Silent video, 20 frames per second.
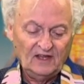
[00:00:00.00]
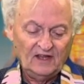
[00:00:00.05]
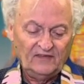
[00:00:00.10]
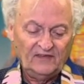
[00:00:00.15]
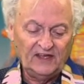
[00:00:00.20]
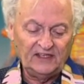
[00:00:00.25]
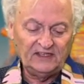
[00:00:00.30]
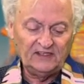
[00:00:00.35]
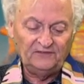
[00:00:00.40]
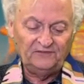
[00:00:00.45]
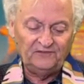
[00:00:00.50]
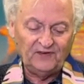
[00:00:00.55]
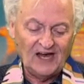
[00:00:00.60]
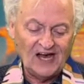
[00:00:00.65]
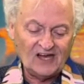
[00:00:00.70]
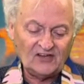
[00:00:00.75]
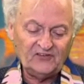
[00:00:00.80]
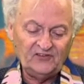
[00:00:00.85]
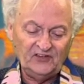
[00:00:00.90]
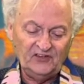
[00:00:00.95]
that the
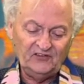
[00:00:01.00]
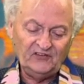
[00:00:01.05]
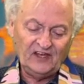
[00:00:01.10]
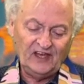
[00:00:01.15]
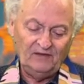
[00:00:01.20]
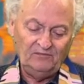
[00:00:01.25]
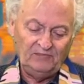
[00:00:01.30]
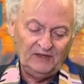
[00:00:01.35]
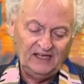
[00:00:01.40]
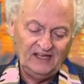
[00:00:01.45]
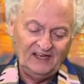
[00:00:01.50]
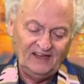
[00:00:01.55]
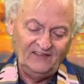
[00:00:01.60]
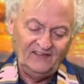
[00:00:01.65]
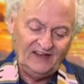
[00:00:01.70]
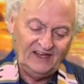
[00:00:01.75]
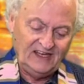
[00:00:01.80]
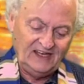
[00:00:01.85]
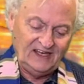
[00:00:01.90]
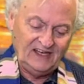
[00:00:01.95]
foxes had been in
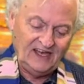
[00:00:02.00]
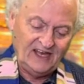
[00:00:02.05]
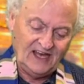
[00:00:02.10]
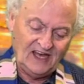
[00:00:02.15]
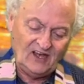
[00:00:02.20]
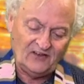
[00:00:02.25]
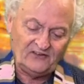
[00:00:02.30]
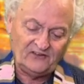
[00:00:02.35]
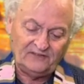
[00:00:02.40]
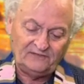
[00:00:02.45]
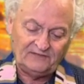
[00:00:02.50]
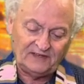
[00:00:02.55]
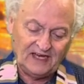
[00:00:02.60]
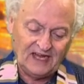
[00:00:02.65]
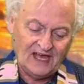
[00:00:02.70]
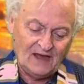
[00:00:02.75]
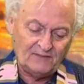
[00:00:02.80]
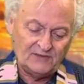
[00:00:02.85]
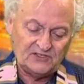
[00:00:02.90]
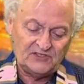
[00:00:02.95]
the henhouse of
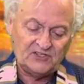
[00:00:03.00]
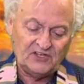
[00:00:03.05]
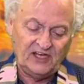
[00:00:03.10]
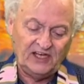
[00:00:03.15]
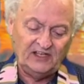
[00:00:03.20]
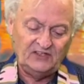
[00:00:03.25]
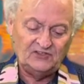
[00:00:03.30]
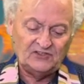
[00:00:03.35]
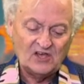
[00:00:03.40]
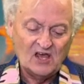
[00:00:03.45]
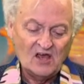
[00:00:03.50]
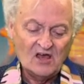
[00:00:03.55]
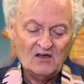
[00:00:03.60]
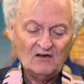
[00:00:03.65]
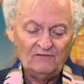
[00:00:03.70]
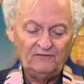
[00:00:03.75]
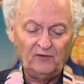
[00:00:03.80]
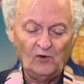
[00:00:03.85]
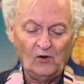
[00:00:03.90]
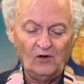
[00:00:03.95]
climate change
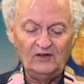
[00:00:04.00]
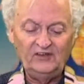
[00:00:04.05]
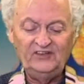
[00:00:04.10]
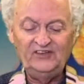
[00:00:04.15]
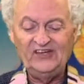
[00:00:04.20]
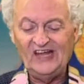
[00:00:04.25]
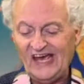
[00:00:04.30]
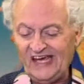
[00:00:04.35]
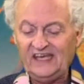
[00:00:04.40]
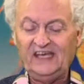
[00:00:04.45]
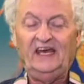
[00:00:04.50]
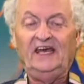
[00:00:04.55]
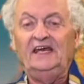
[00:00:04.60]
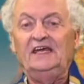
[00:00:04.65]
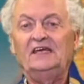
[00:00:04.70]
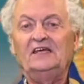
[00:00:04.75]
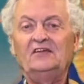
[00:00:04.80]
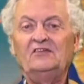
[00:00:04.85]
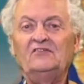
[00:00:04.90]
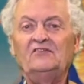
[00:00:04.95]
for
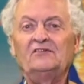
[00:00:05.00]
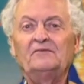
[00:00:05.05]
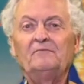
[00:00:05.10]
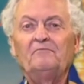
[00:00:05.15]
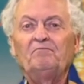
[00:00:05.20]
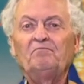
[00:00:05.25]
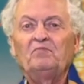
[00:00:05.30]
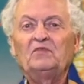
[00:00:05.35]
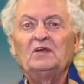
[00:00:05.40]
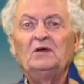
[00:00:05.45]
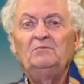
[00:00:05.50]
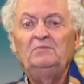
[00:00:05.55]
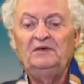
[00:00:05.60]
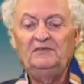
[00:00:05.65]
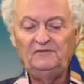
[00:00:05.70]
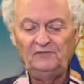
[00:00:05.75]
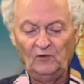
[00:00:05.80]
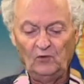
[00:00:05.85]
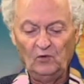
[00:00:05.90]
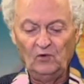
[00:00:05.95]
decades
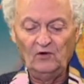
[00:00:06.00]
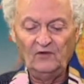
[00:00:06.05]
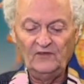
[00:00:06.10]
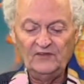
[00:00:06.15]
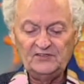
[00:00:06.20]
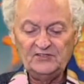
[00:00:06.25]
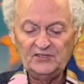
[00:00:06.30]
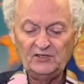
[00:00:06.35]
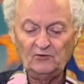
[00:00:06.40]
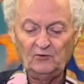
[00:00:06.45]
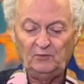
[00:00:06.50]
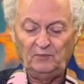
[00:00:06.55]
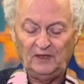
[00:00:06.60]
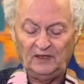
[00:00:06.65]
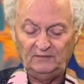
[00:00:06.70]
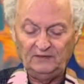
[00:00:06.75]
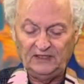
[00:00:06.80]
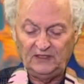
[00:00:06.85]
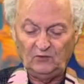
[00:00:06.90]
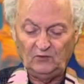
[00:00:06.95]
before the general
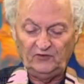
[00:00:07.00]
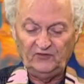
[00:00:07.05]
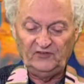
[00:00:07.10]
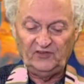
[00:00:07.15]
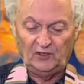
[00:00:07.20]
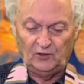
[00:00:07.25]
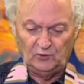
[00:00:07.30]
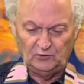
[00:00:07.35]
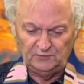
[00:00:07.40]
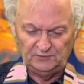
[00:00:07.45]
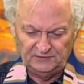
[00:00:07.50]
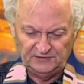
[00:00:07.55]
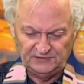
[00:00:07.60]
public was told.